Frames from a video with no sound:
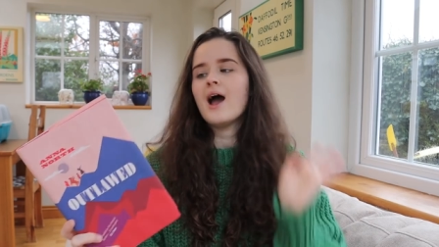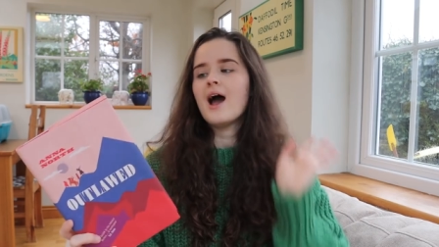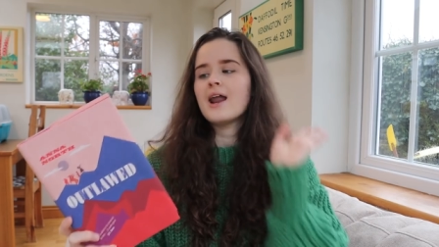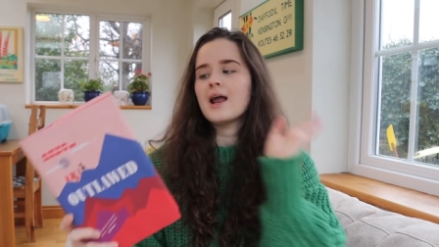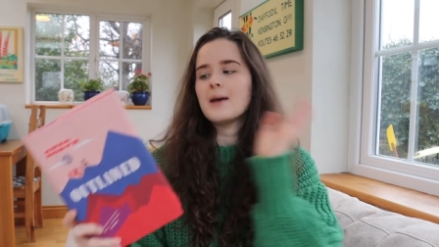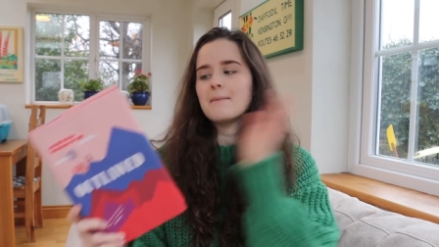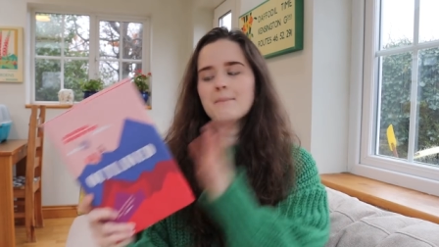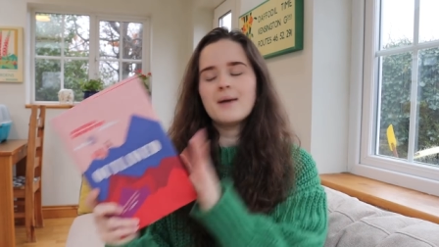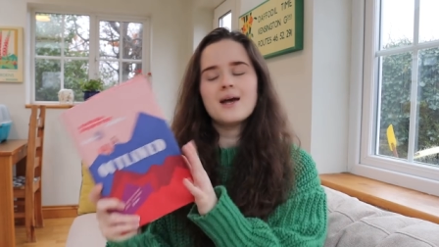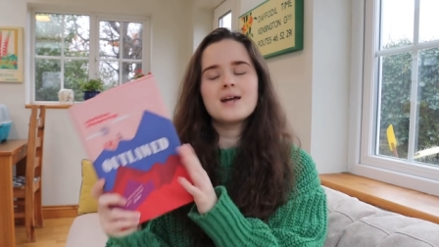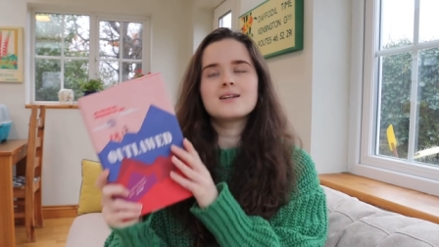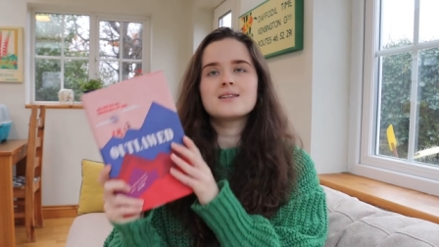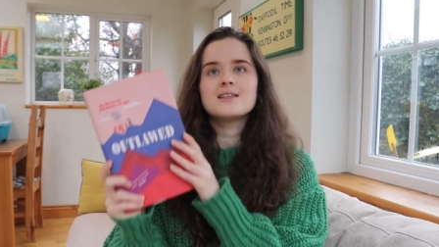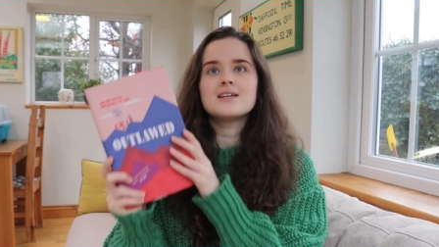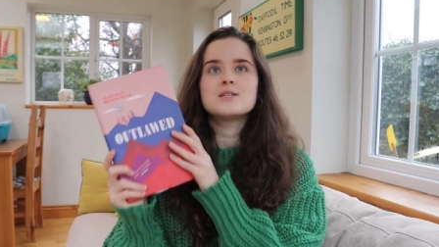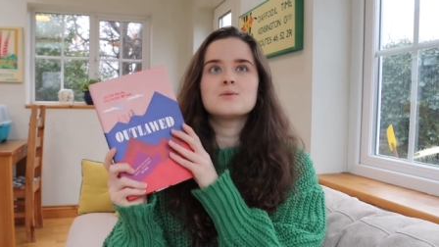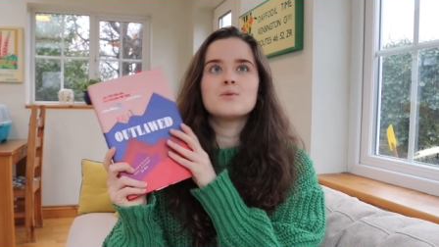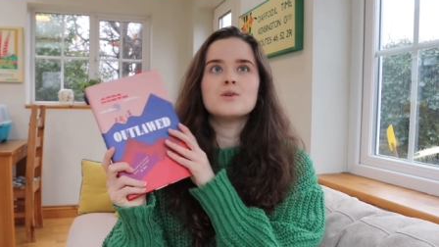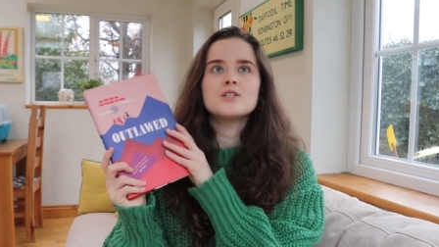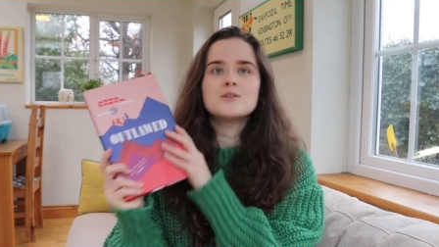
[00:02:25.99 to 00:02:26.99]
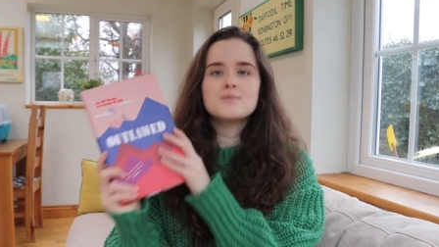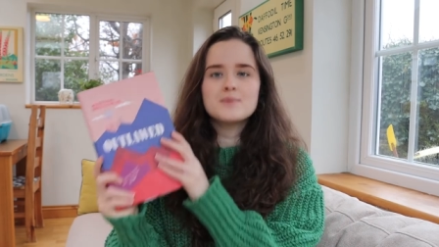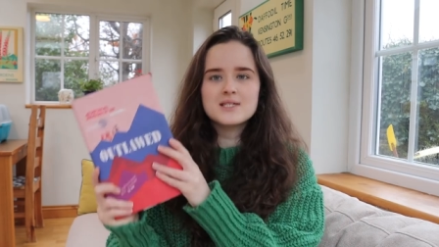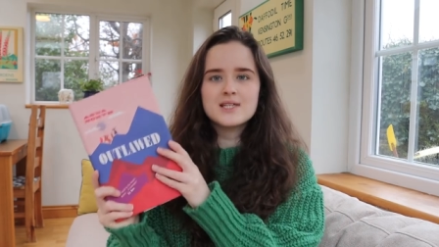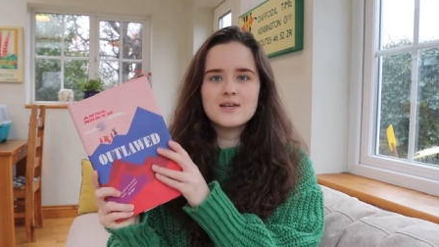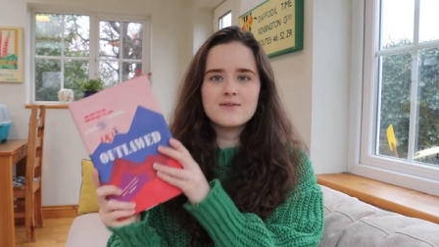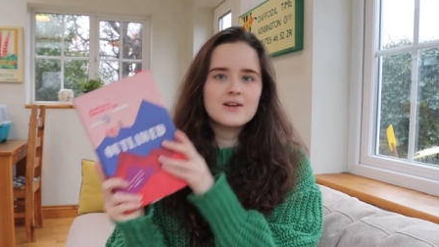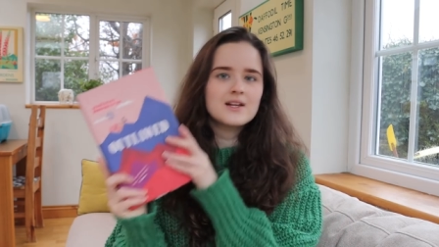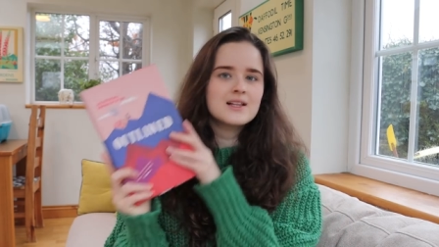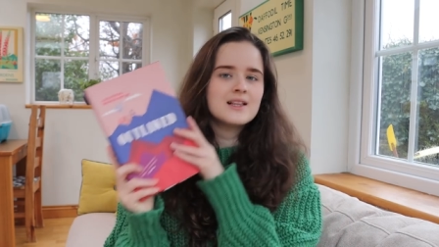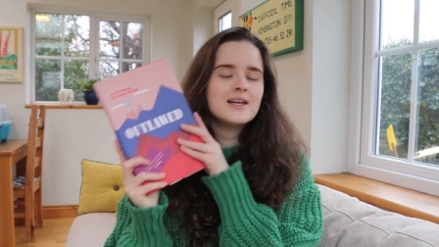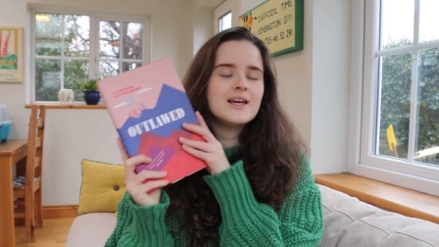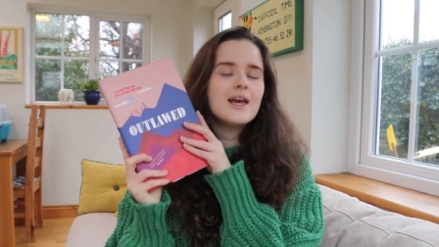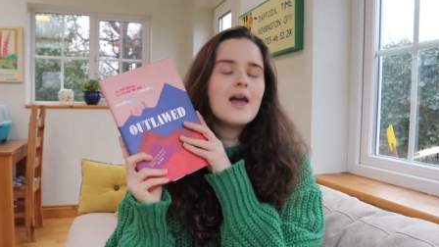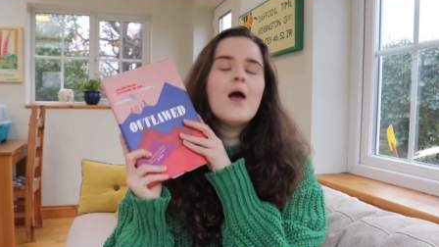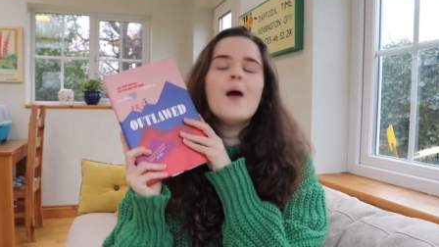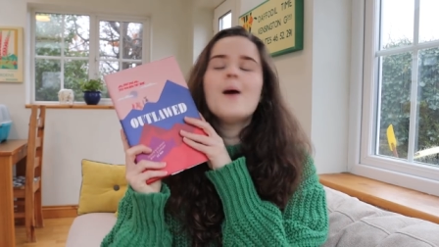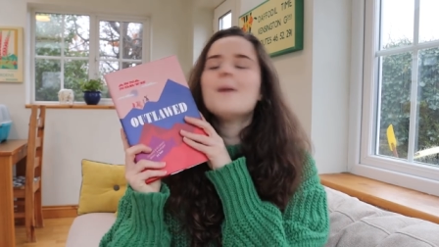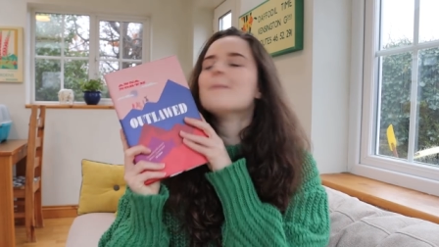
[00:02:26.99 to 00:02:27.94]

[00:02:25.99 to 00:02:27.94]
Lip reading: and I picked this one specifically